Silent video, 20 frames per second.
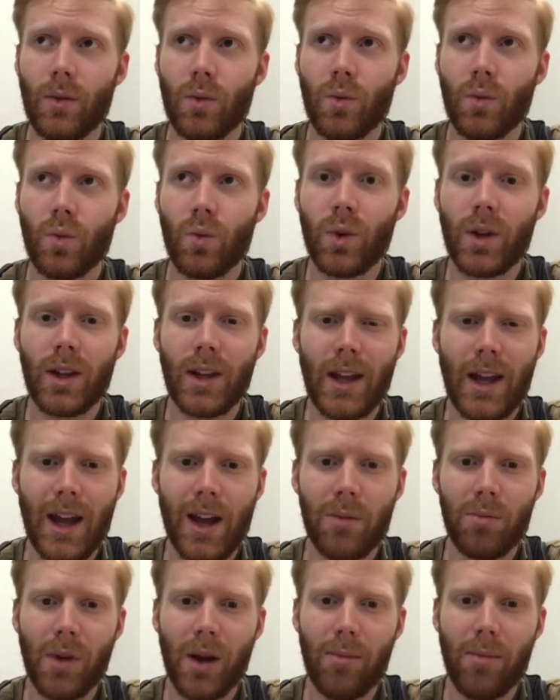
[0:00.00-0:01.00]
really
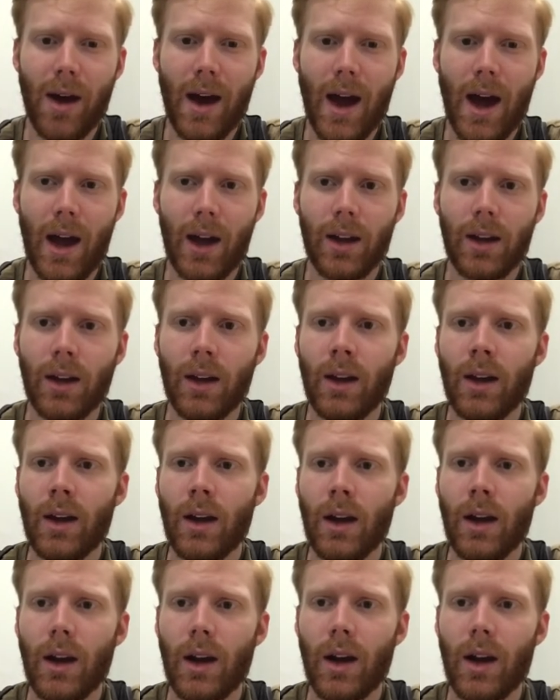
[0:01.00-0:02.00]
had my back.
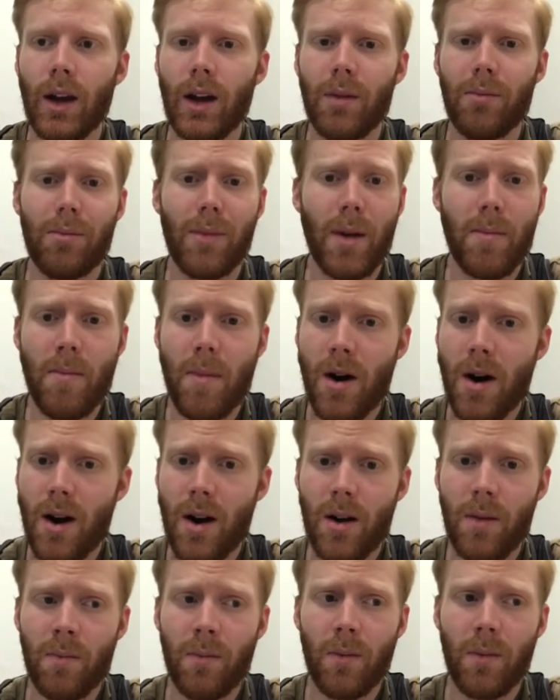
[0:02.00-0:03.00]
My
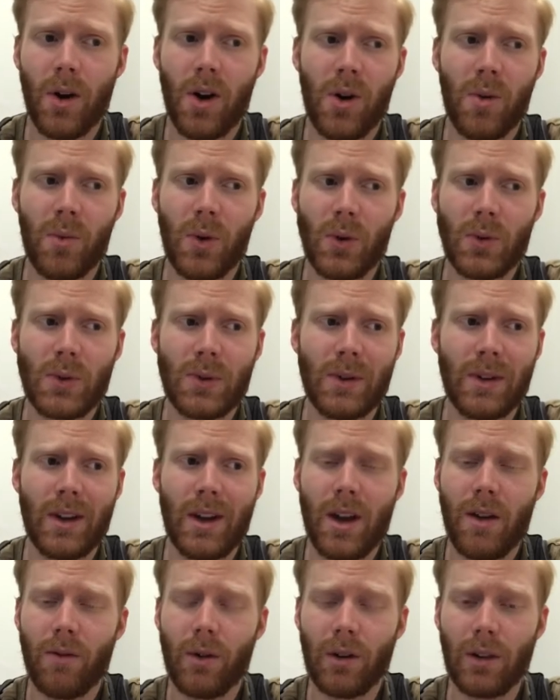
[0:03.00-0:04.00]
mom almost
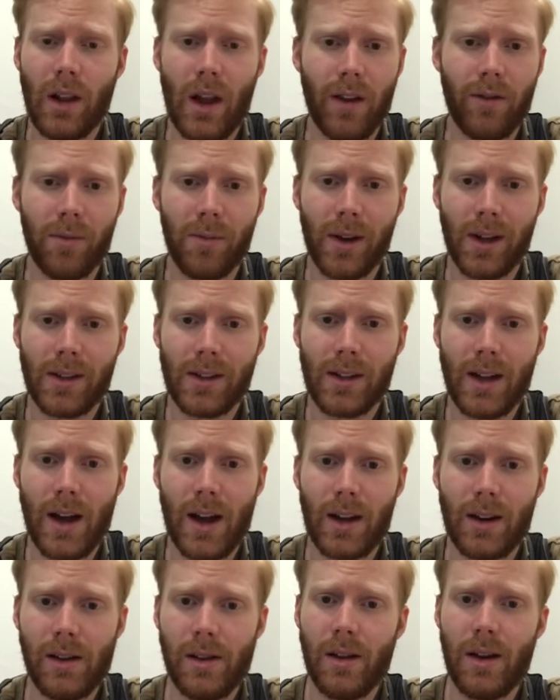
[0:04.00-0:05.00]
never left my
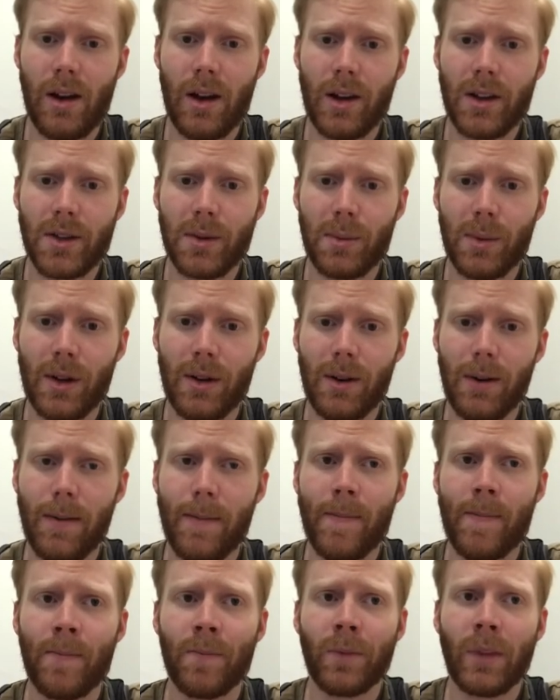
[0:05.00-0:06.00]
side in the hospital,
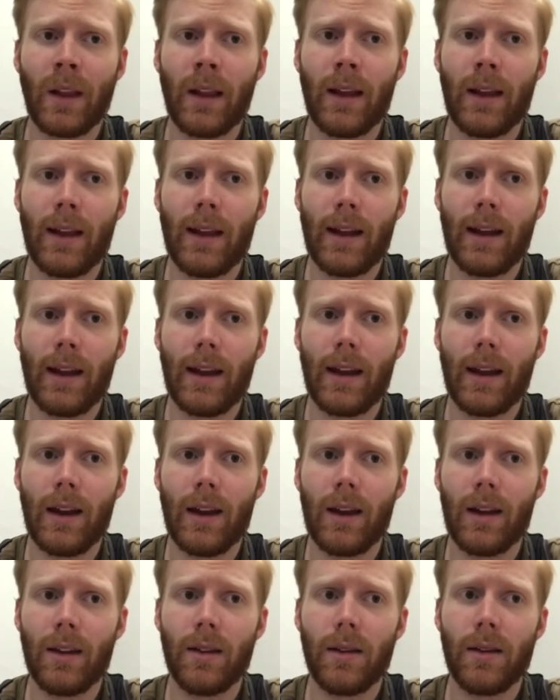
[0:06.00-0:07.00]

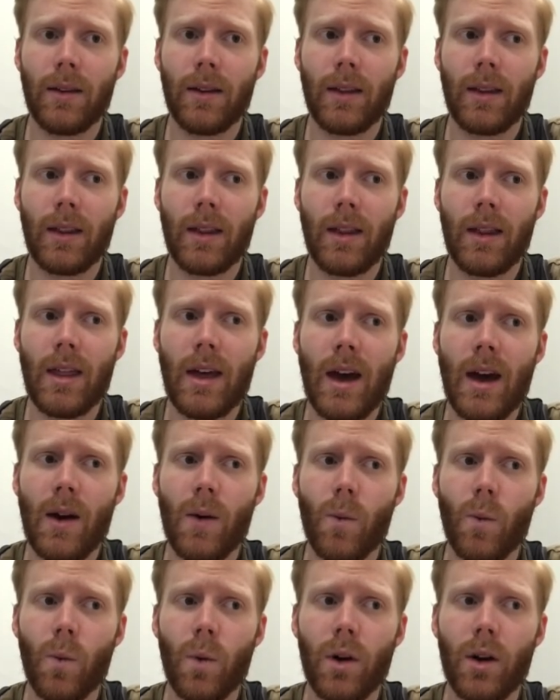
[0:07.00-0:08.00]
and
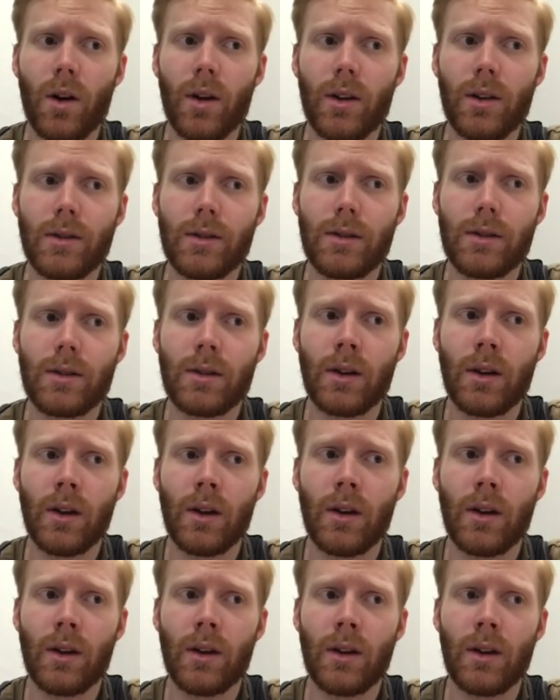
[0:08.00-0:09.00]
that was
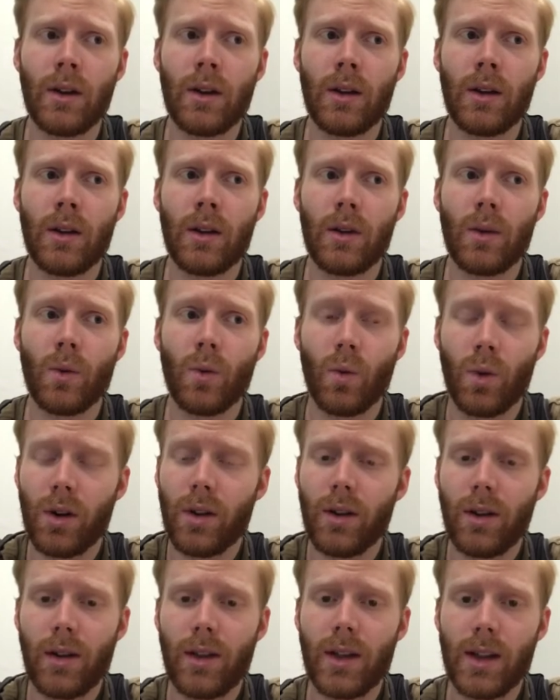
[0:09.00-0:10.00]

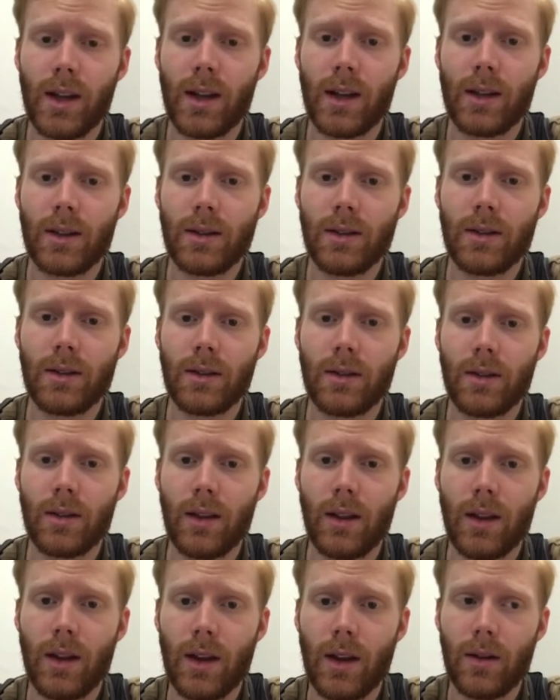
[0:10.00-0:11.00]
one of the things
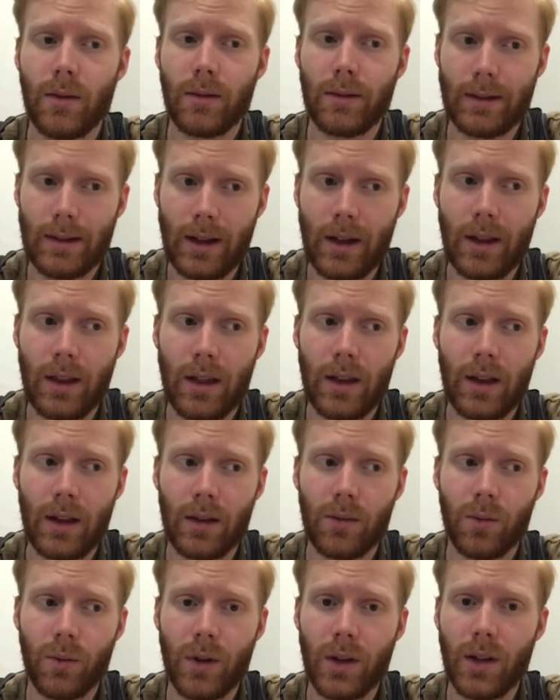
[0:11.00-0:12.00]
that I
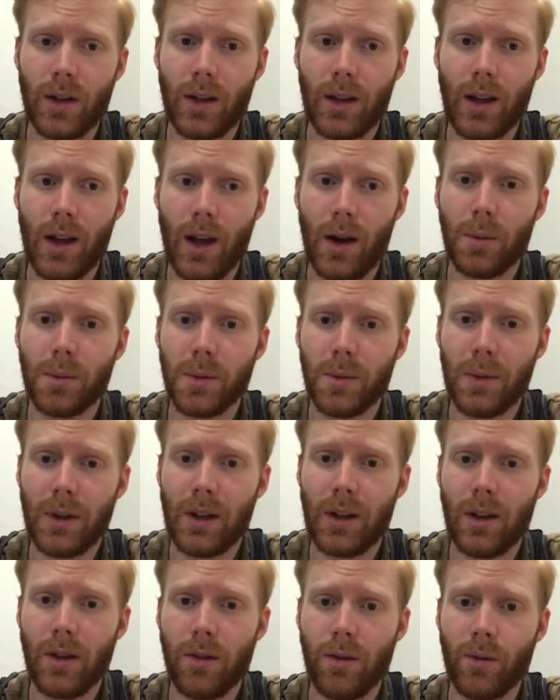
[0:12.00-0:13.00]
think really helped me
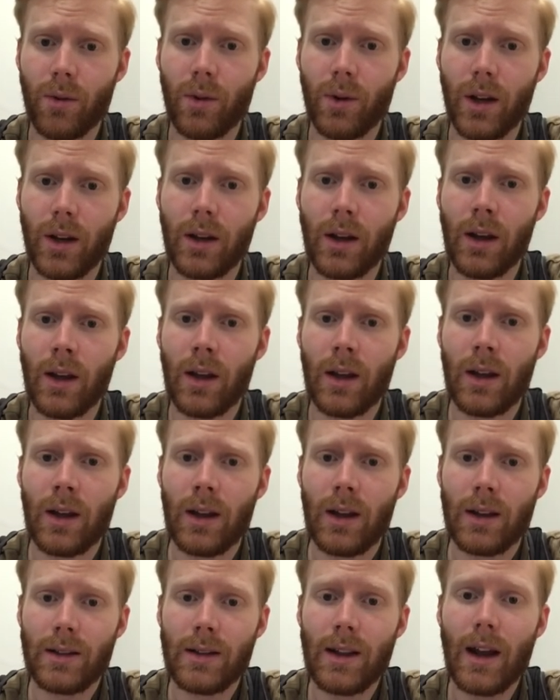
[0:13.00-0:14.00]
get through it,
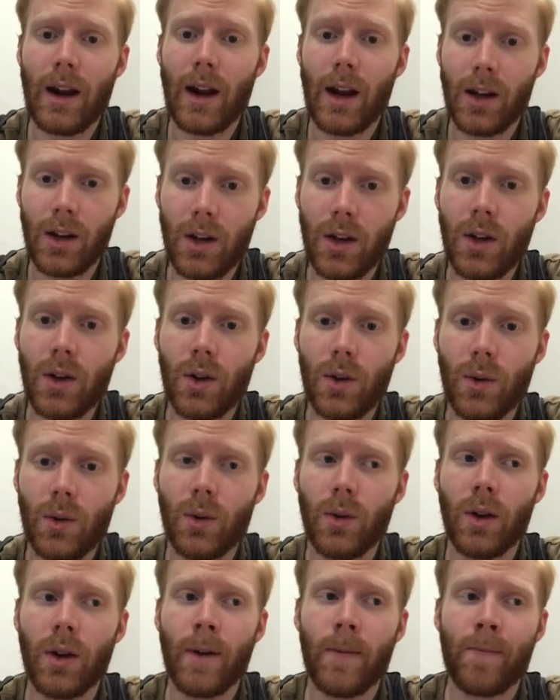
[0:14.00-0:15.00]
is that I
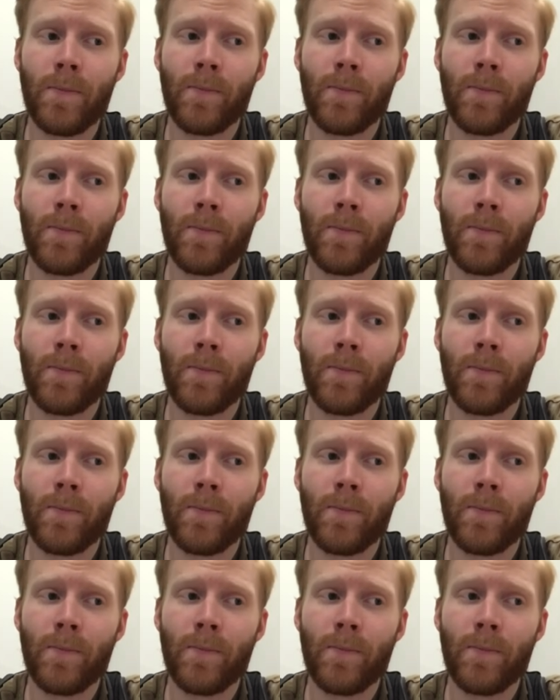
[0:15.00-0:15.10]
knew